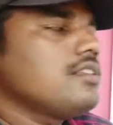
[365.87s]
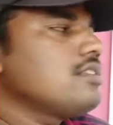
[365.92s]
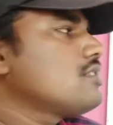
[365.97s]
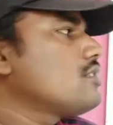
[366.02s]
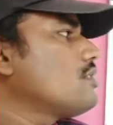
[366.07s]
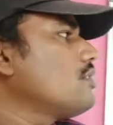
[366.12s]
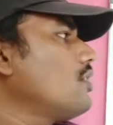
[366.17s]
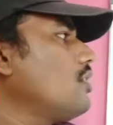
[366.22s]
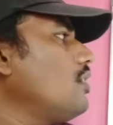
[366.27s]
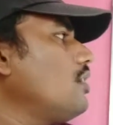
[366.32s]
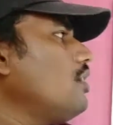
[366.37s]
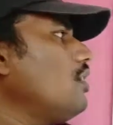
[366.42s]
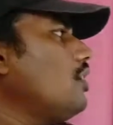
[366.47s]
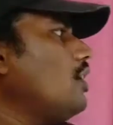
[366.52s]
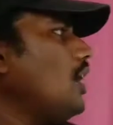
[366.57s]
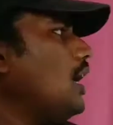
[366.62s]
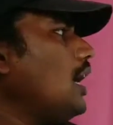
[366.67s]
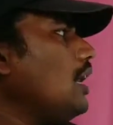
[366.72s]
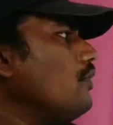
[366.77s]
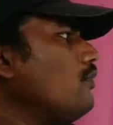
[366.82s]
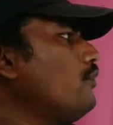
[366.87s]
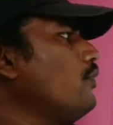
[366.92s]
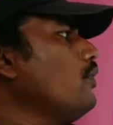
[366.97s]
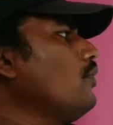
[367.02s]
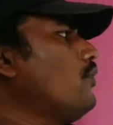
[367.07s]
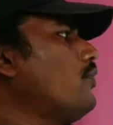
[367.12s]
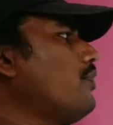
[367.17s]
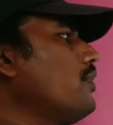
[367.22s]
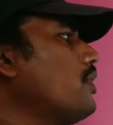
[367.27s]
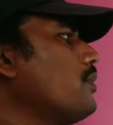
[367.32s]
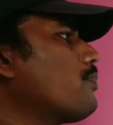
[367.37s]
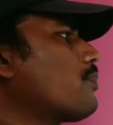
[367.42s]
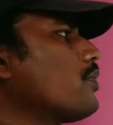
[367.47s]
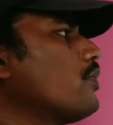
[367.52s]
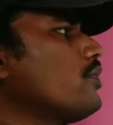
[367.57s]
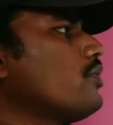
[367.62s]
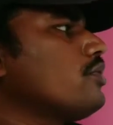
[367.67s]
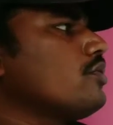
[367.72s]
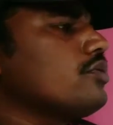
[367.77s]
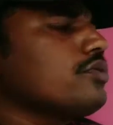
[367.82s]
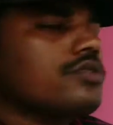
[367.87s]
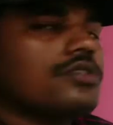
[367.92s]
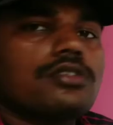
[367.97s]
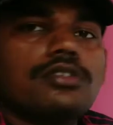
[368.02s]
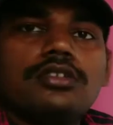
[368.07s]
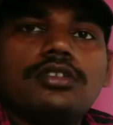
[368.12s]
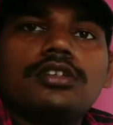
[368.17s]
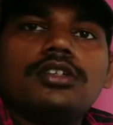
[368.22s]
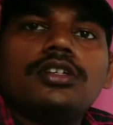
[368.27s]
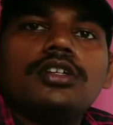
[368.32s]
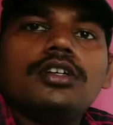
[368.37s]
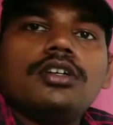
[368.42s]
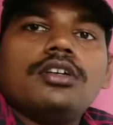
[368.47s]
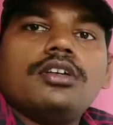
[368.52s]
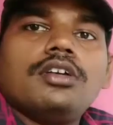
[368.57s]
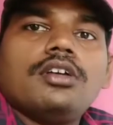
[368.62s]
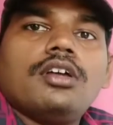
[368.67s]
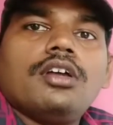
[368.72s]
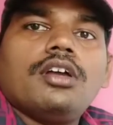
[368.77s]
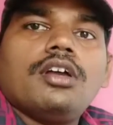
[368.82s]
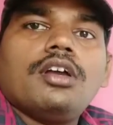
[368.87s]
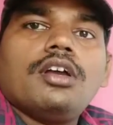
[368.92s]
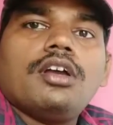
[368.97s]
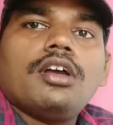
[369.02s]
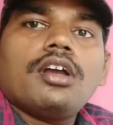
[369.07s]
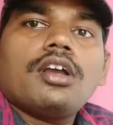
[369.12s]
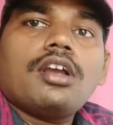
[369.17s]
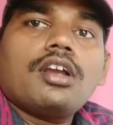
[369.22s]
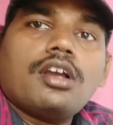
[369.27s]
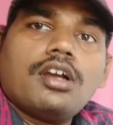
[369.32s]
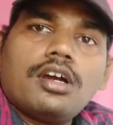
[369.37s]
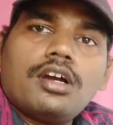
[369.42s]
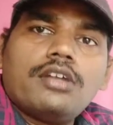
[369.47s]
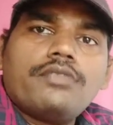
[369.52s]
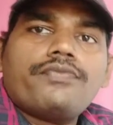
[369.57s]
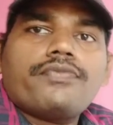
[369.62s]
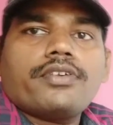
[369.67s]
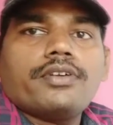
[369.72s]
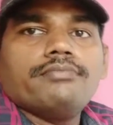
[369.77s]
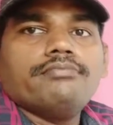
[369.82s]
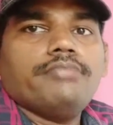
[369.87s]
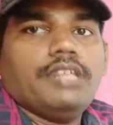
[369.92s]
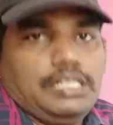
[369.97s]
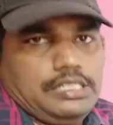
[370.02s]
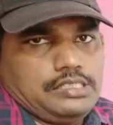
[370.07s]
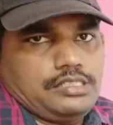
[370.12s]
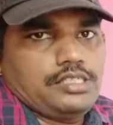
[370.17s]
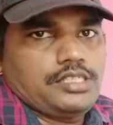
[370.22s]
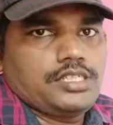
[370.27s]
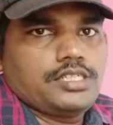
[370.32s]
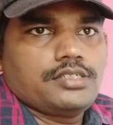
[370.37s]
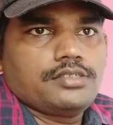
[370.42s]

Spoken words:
is helpful for produced curd from milk.